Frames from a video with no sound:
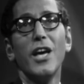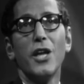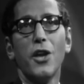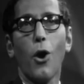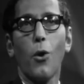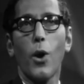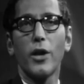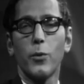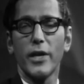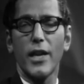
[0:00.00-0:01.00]
No
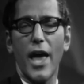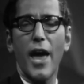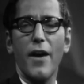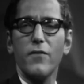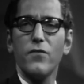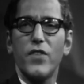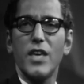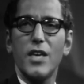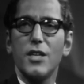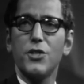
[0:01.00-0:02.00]
one will have
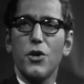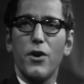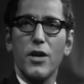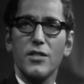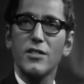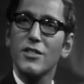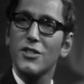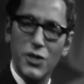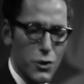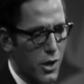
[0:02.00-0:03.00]
the endurance
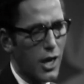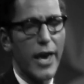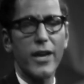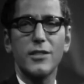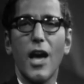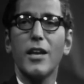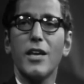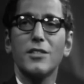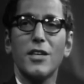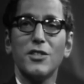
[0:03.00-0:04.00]
to collect on
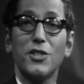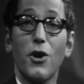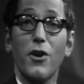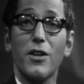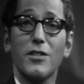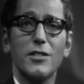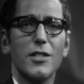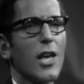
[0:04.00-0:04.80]
his insurance.